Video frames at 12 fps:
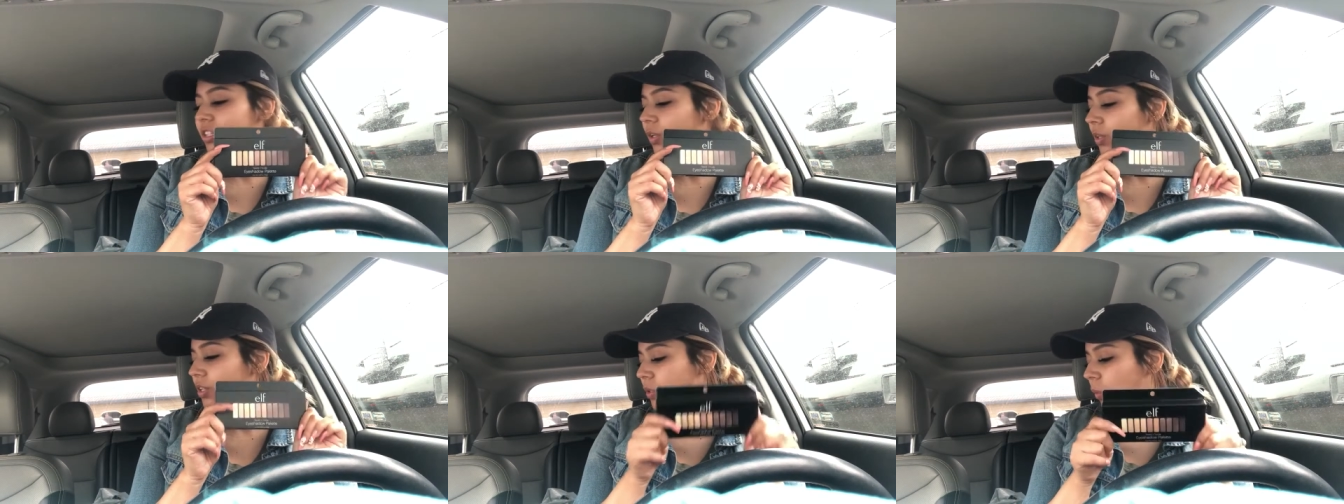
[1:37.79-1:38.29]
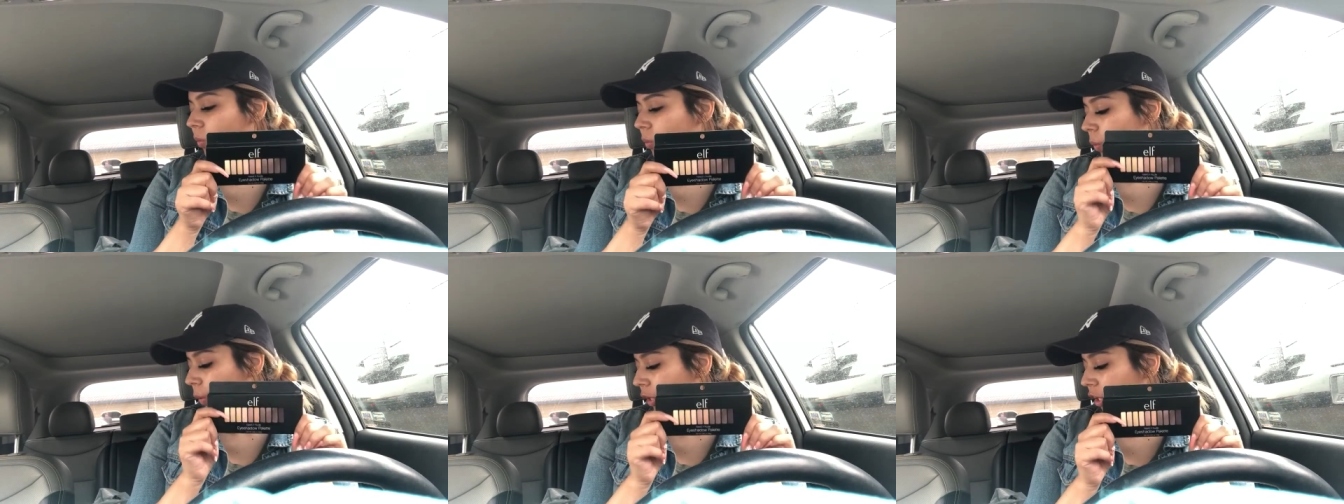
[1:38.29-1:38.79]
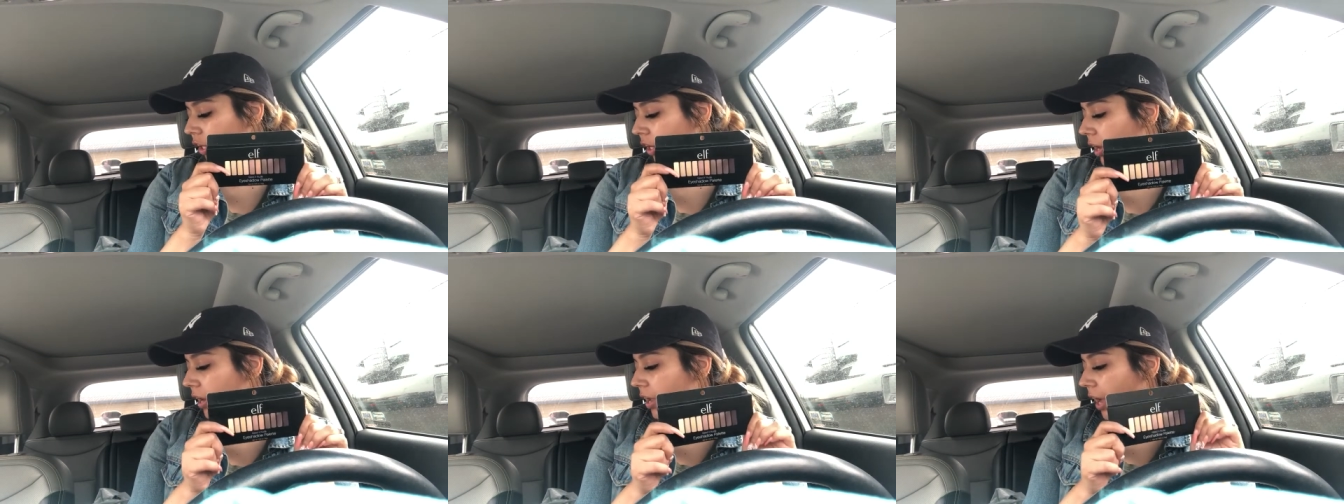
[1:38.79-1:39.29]
So this whole
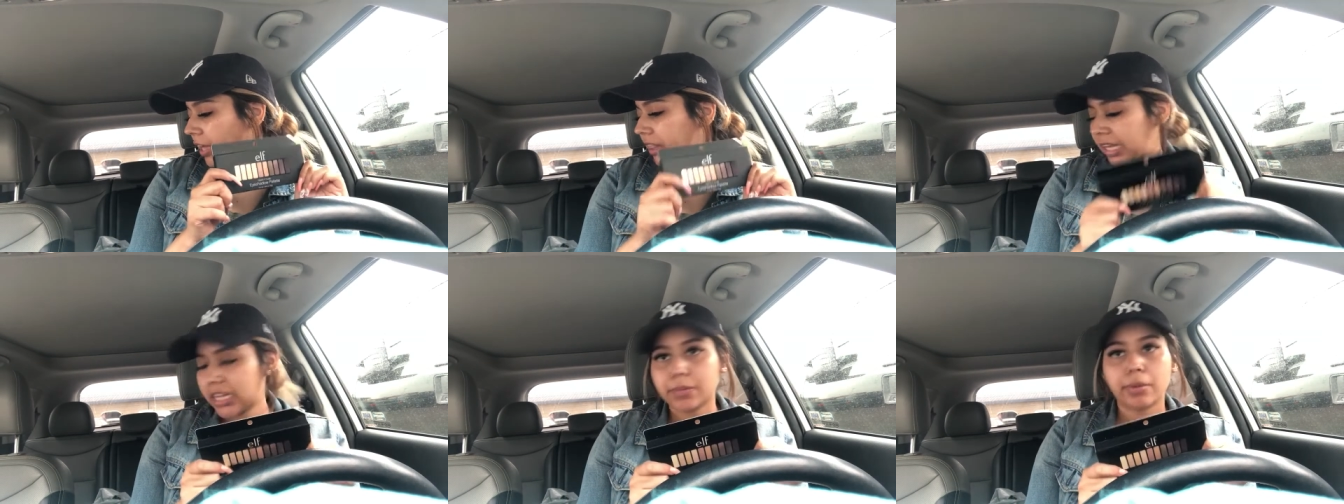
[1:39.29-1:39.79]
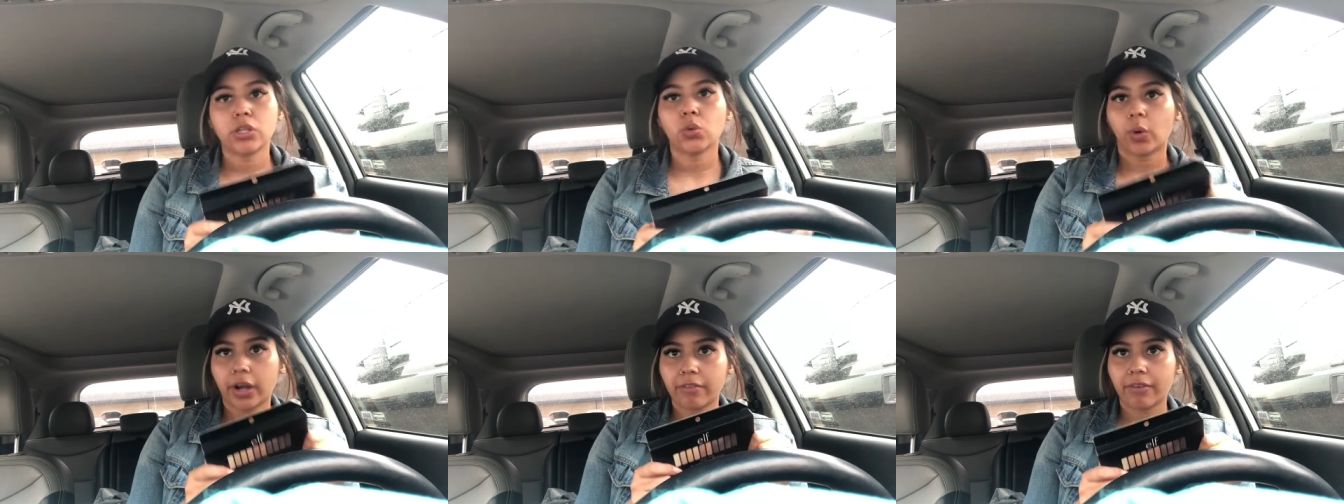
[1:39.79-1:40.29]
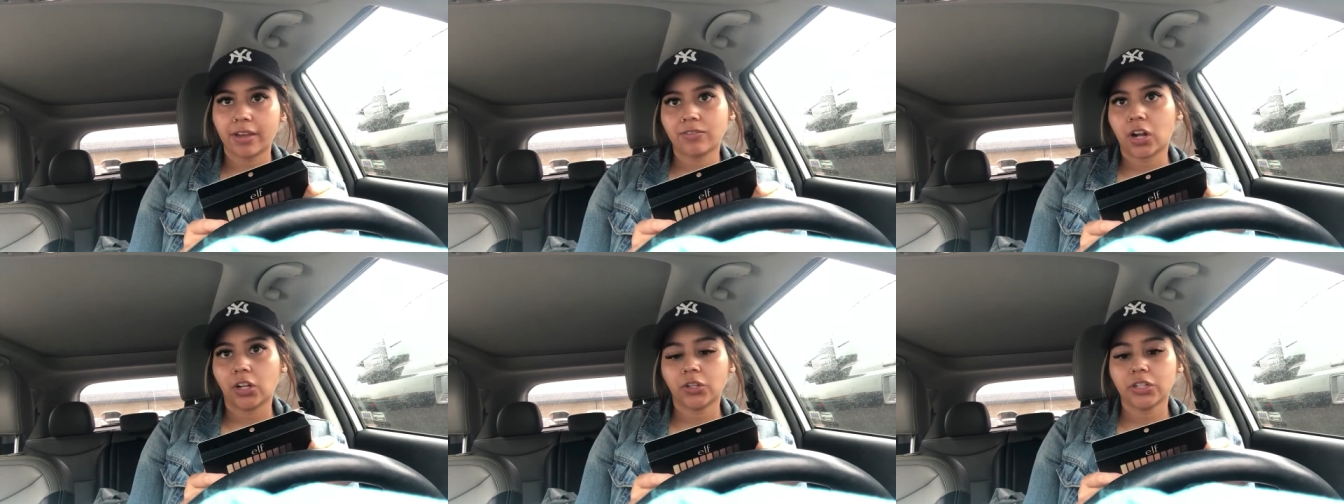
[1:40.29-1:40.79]
order, I think I spent $25
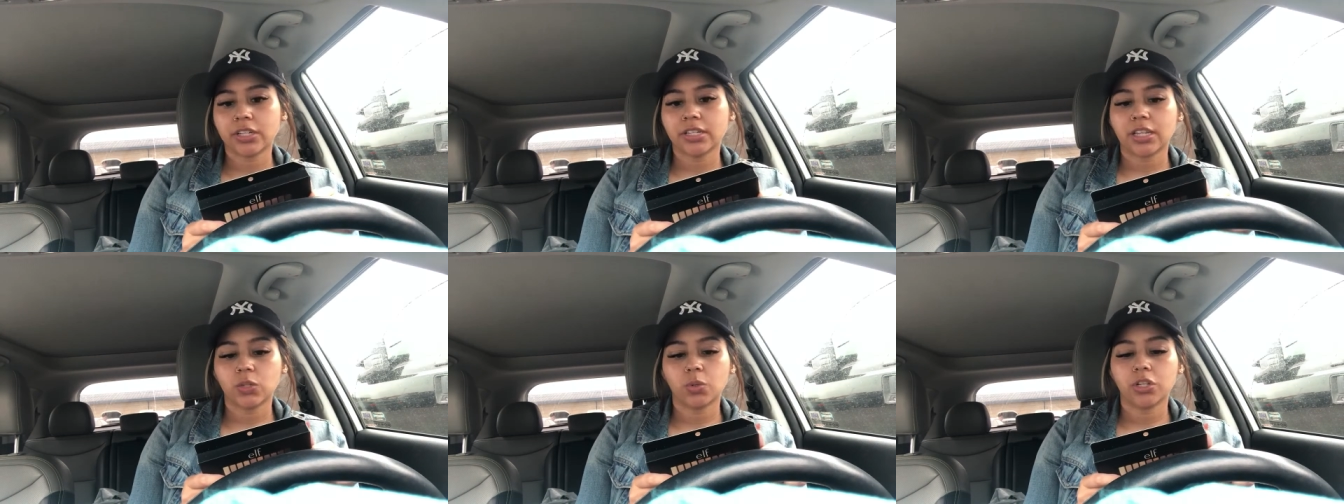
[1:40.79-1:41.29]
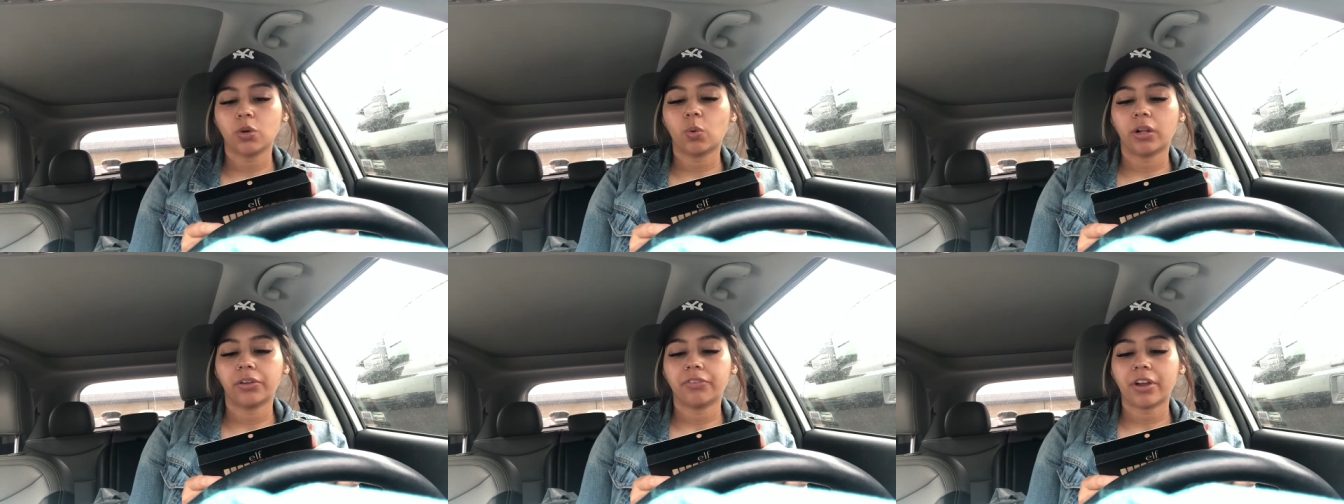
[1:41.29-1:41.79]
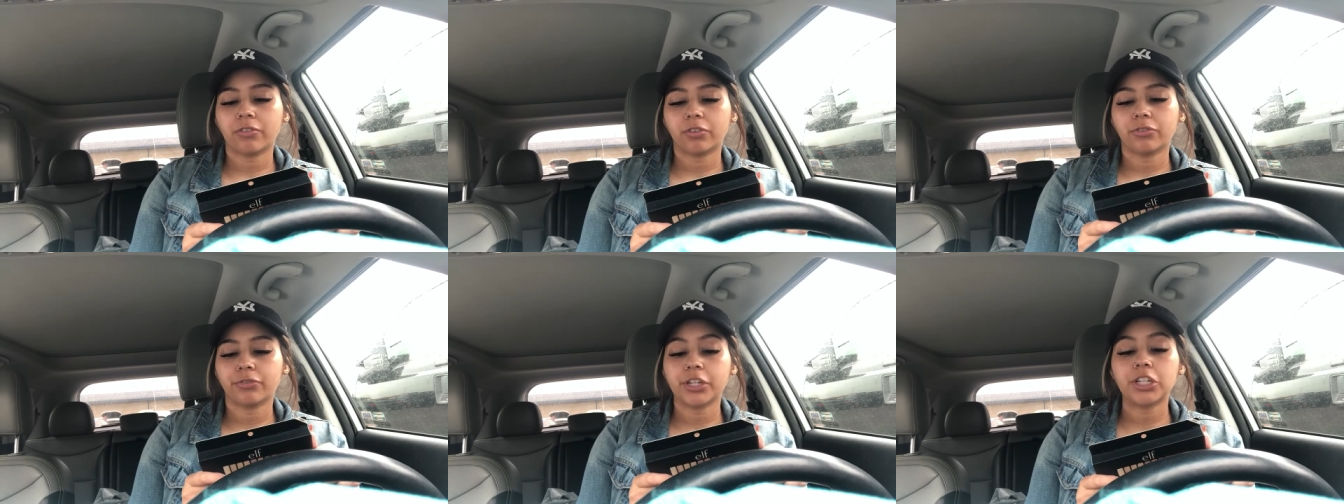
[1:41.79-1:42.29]
because that's where you qualify
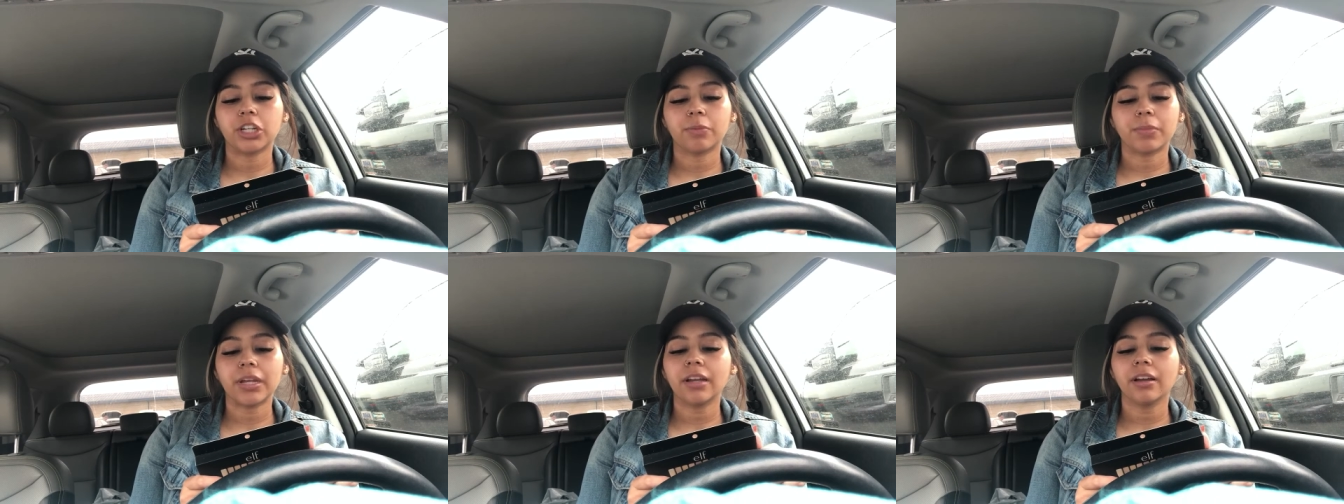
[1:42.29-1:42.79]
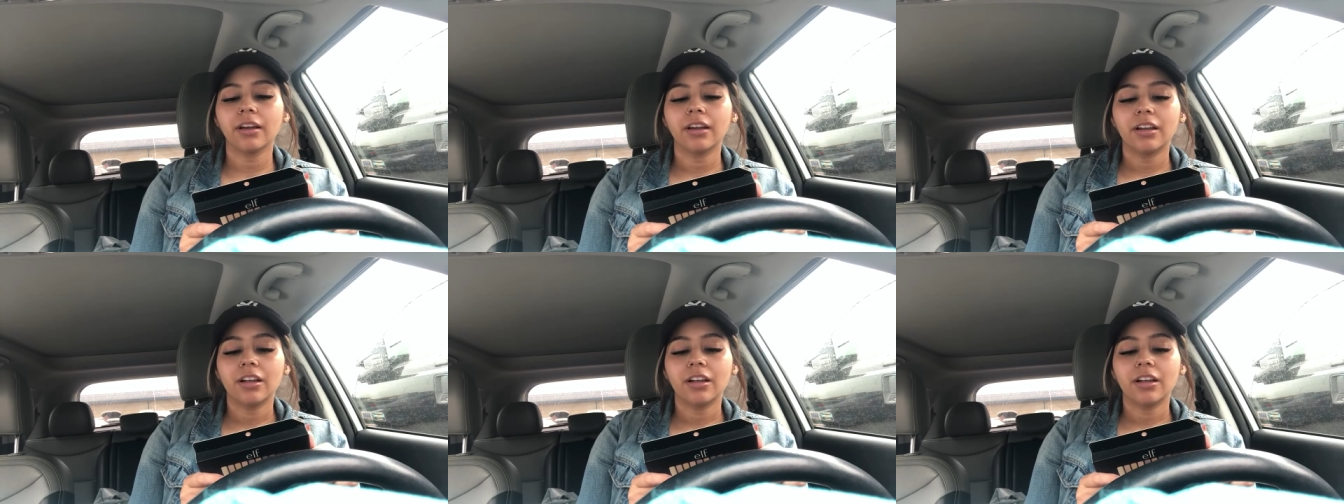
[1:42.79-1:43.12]
for free shipping.